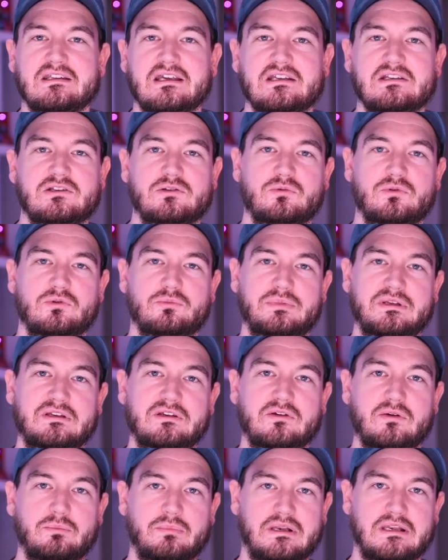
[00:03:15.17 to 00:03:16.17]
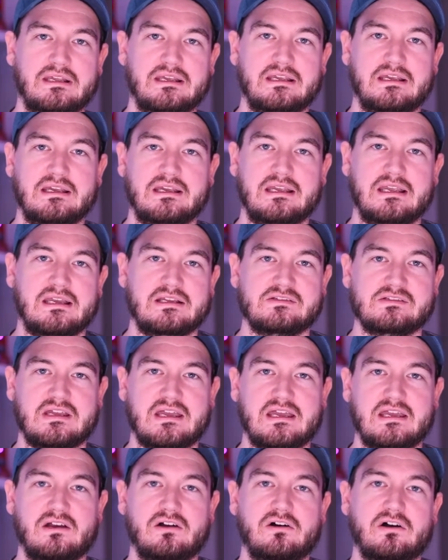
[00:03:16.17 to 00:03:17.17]
then you will be playing against
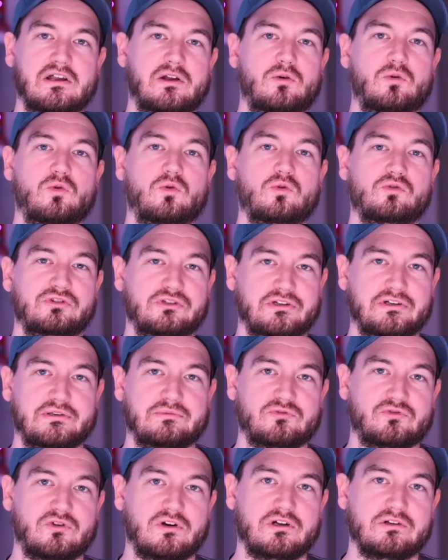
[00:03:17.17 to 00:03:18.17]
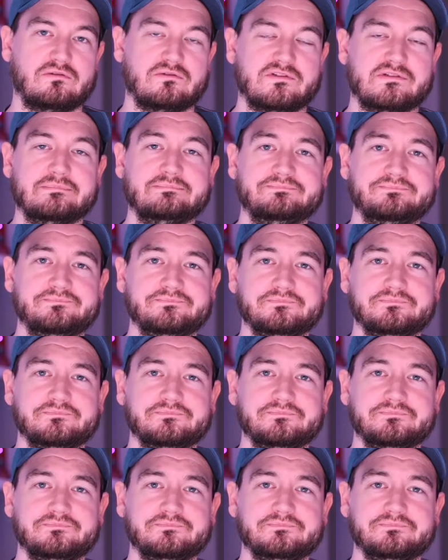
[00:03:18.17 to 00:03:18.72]
A I or time trials.